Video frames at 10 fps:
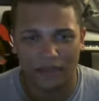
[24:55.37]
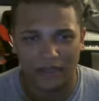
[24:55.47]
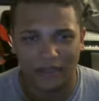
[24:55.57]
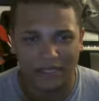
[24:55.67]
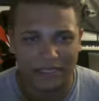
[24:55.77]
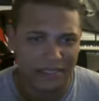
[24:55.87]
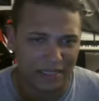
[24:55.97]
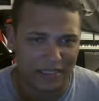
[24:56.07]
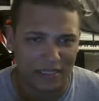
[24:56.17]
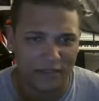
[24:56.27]
this
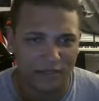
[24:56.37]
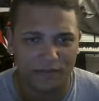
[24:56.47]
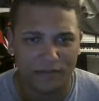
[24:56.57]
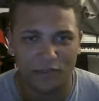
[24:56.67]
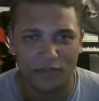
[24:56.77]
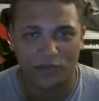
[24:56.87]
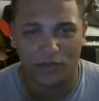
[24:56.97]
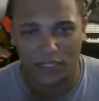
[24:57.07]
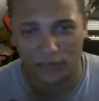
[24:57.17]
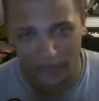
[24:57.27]
this year,
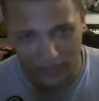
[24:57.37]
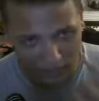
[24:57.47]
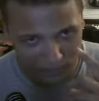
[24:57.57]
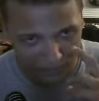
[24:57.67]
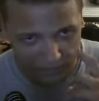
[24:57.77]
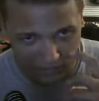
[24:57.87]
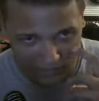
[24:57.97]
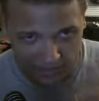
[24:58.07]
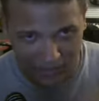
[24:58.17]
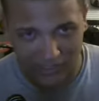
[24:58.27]
2017, but I really
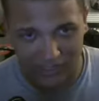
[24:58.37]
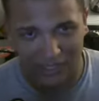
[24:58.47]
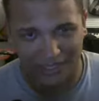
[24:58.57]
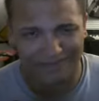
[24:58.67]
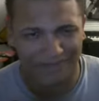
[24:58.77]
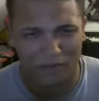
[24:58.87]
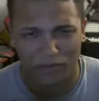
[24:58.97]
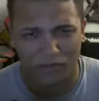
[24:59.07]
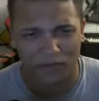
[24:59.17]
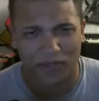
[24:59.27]
didn't uh, have a
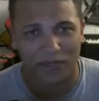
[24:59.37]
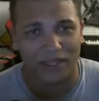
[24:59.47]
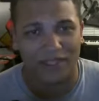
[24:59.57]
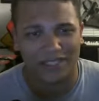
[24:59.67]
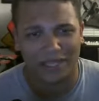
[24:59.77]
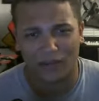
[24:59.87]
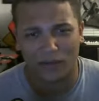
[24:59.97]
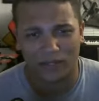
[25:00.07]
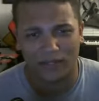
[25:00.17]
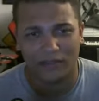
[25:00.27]
booth or anything. I just kind of
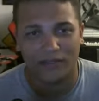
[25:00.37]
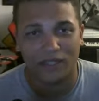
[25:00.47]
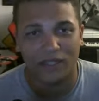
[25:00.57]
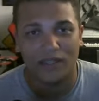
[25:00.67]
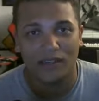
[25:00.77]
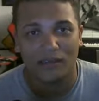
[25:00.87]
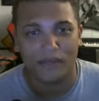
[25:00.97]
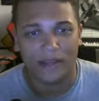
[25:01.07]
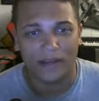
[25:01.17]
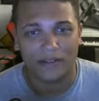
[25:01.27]
went and
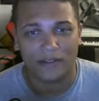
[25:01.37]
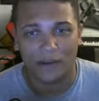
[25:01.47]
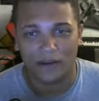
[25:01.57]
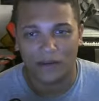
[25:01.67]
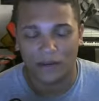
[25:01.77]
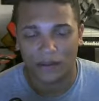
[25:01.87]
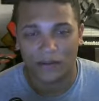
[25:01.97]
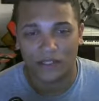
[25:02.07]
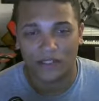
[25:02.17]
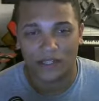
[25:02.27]
meandered about. I really
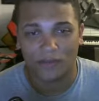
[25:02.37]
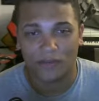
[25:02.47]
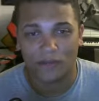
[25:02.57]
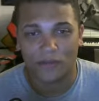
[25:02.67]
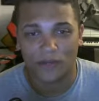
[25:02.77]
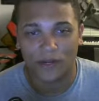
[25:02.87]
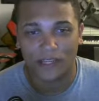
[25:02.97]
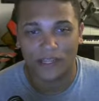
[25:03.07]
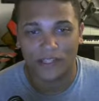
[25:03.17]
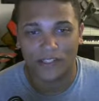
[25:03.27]
want to do like a booth where I
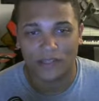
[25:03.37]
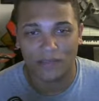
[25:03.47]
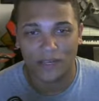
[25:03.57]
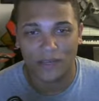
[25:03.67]
can actually meet